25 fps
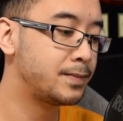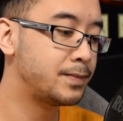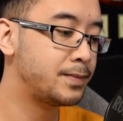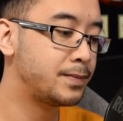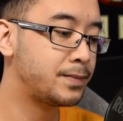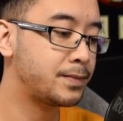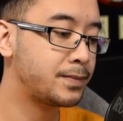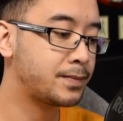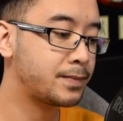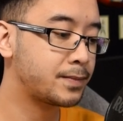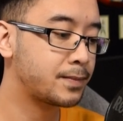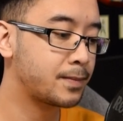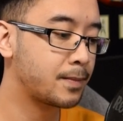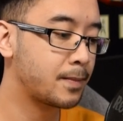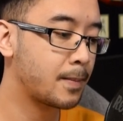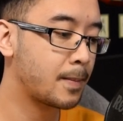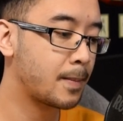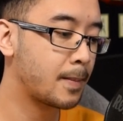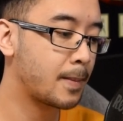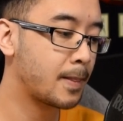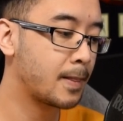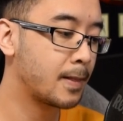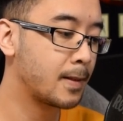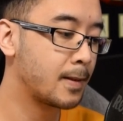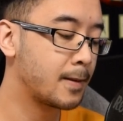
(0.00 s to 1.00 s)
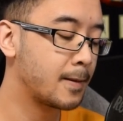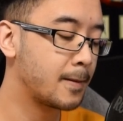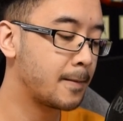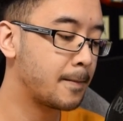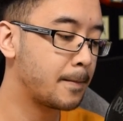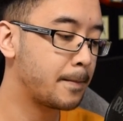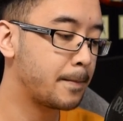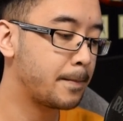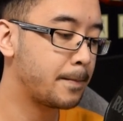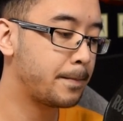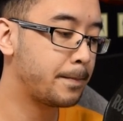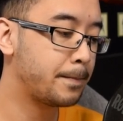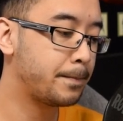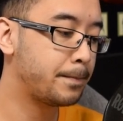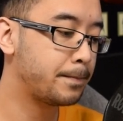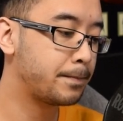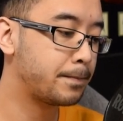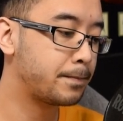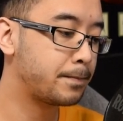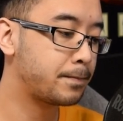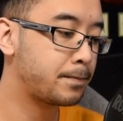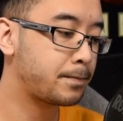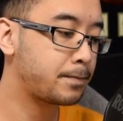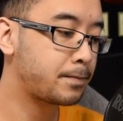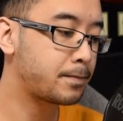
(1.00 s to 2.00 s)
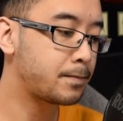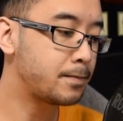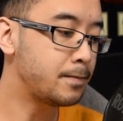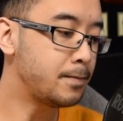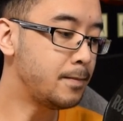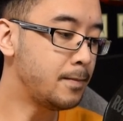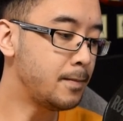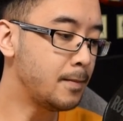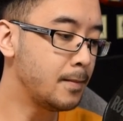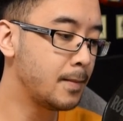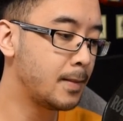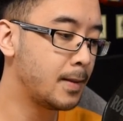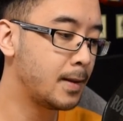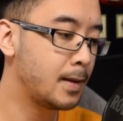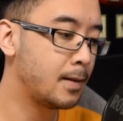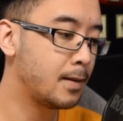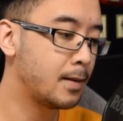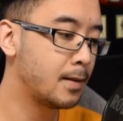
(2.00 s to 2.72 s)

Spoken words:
Nobody speaks.